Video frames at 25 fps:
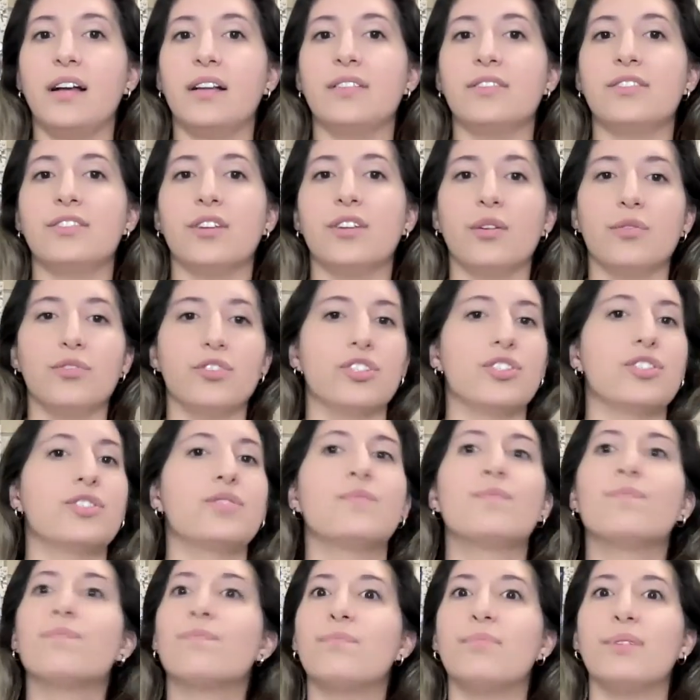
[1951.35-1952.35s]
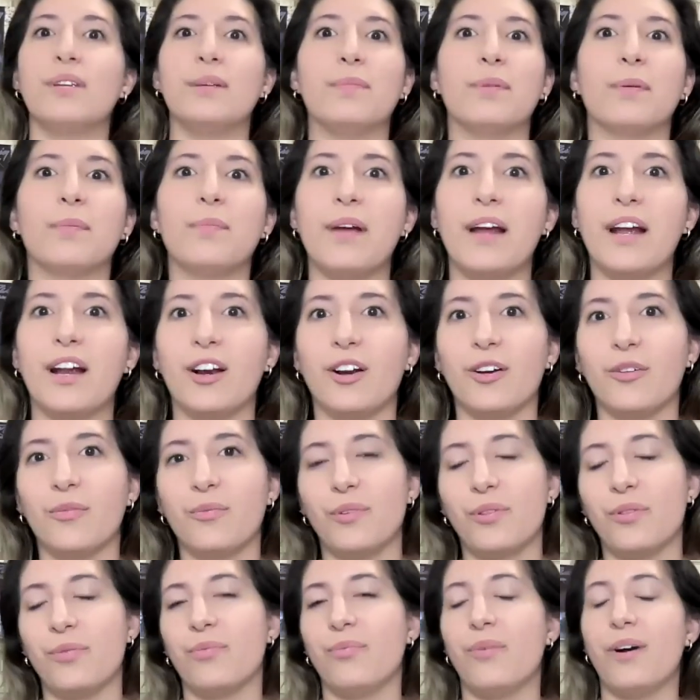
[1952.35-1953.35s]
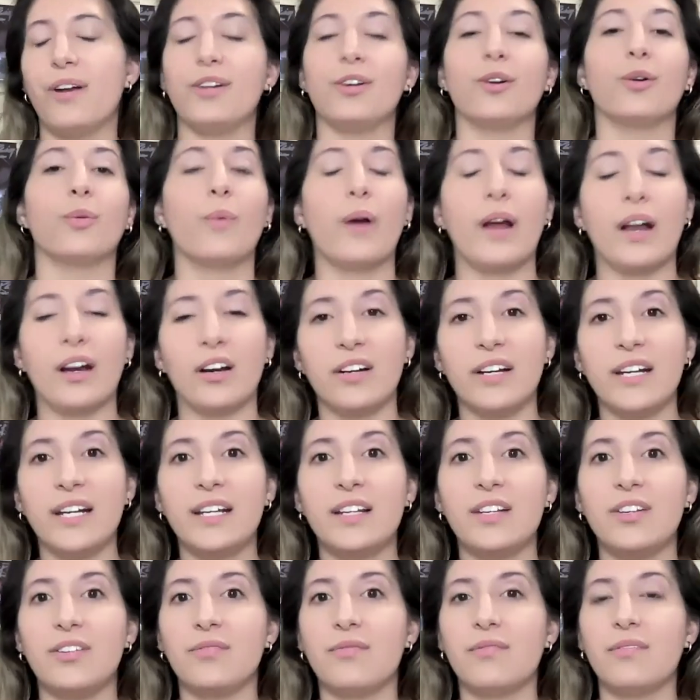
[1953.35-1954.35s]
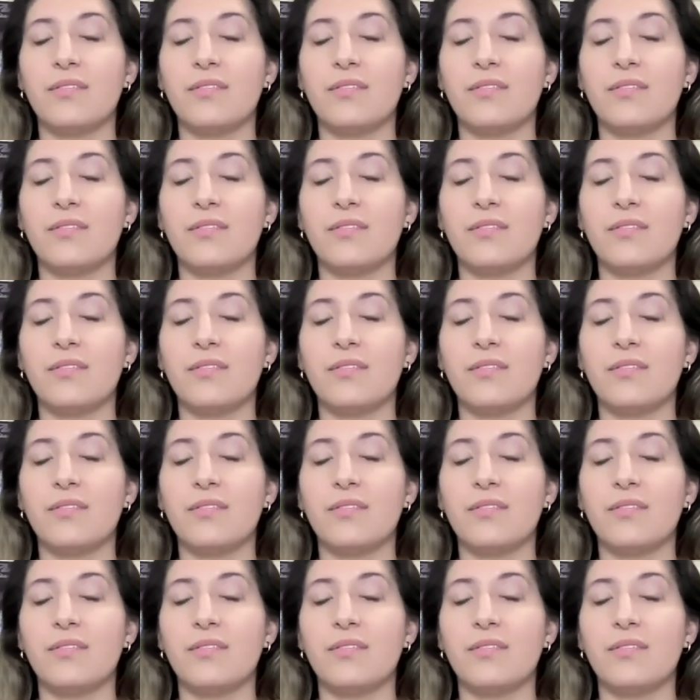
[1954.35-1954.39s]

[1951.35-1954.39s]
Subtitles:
so just be prepared with what you're wearing.